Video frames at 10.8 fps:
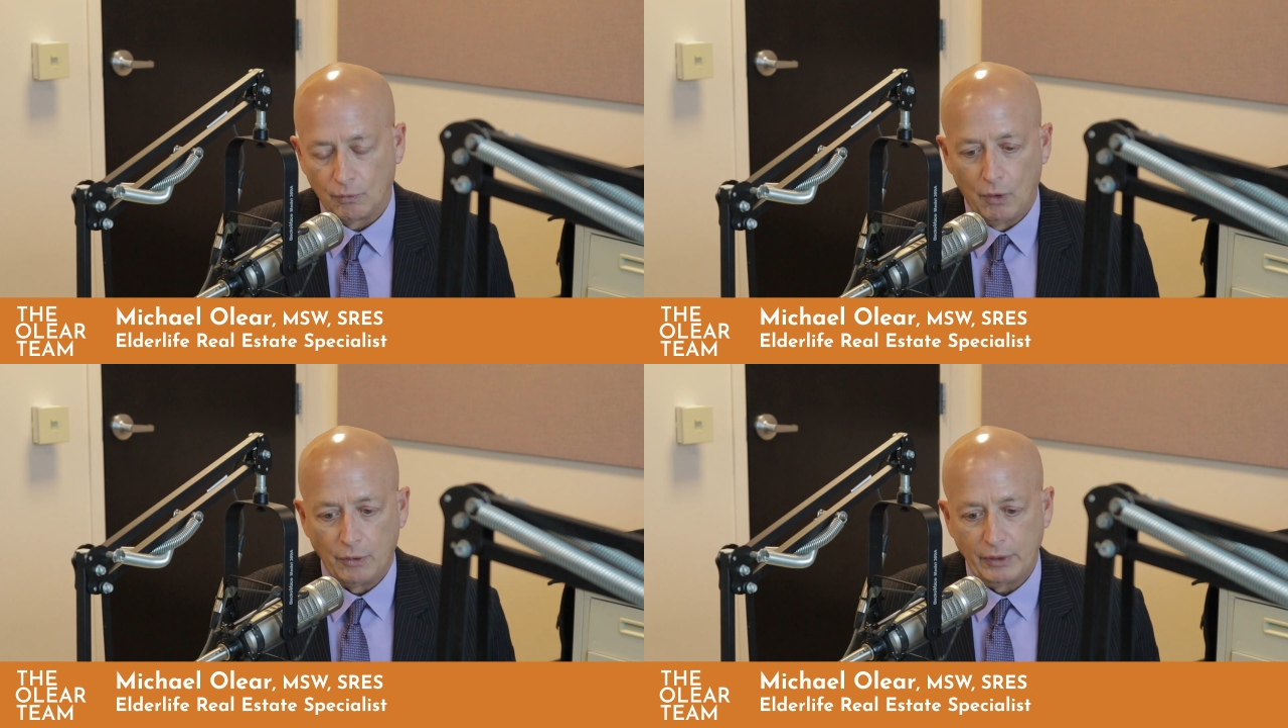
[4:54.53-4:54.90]

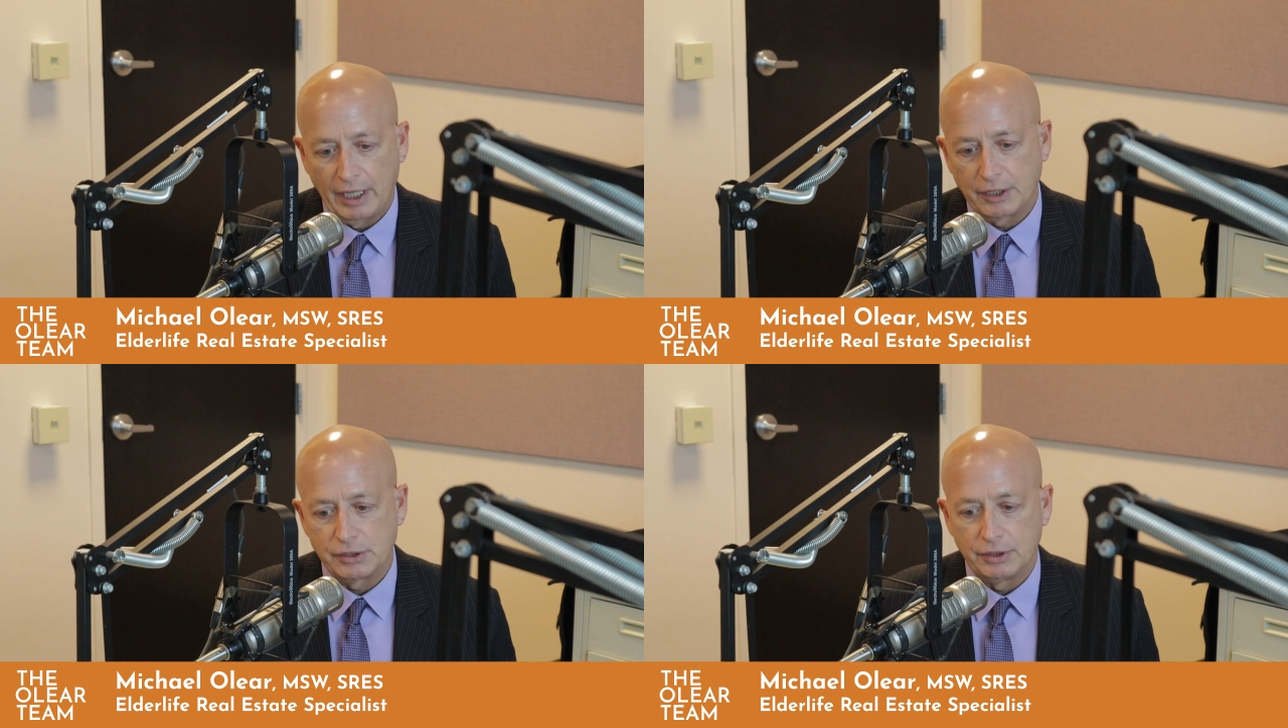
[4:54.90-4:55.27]
what
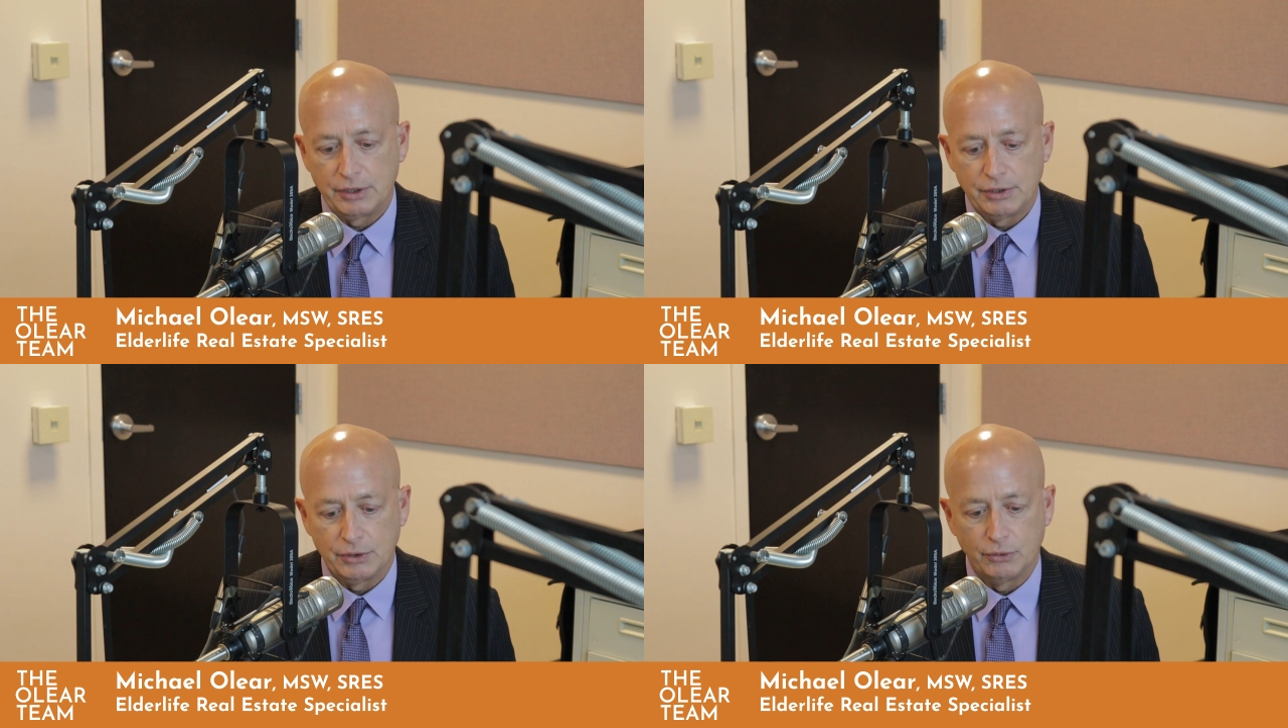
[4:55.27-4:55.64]
we
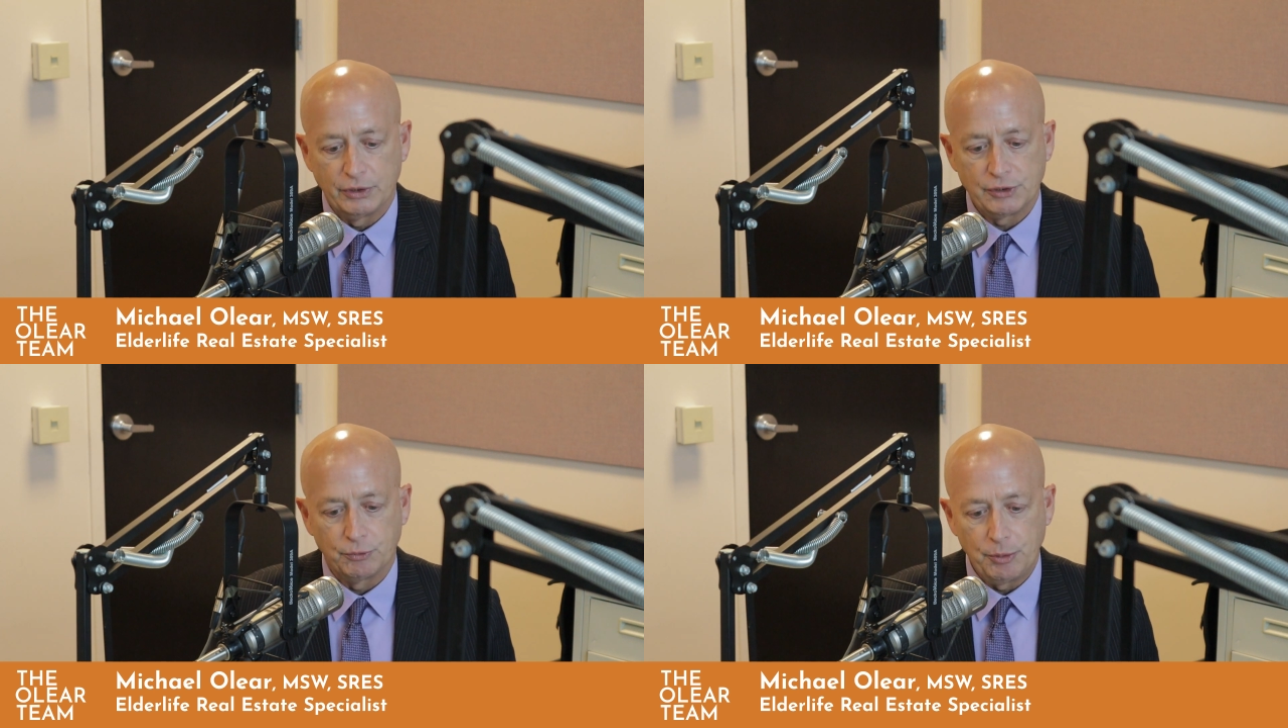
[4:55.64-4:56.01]
actually do
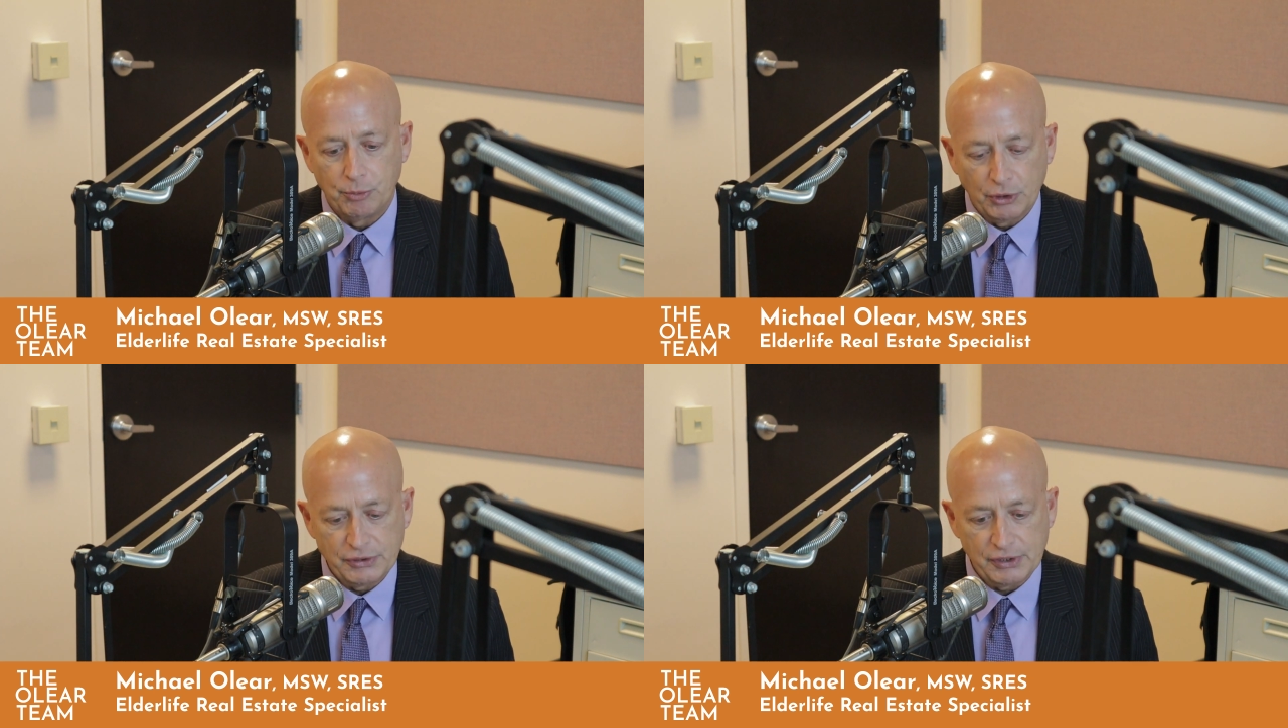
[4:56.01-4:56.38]
is we
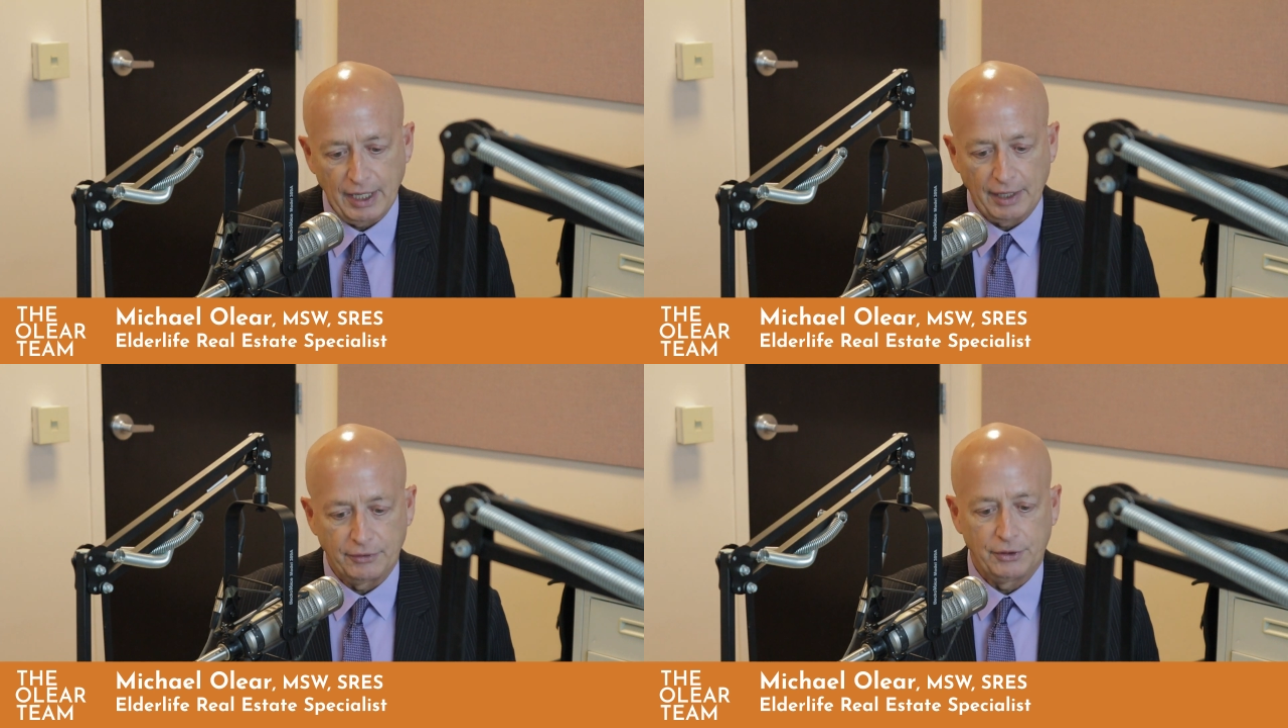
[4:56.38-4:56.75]
put
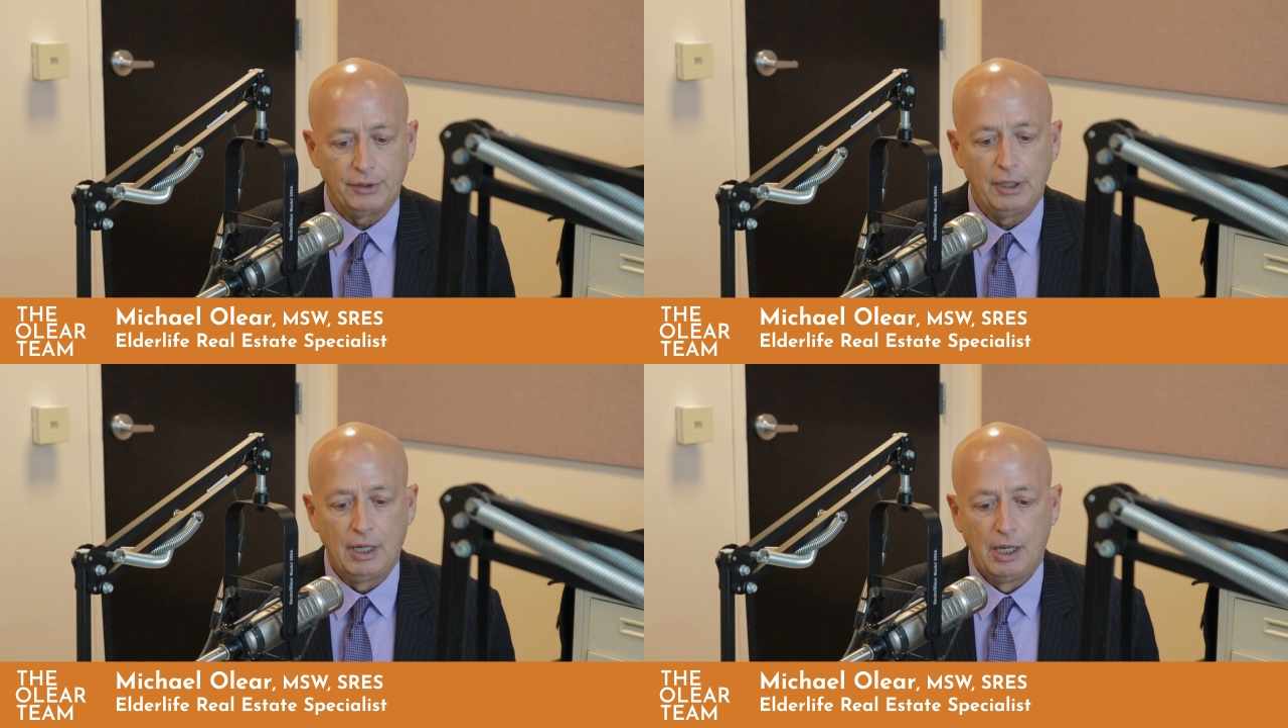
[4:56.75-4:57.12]
together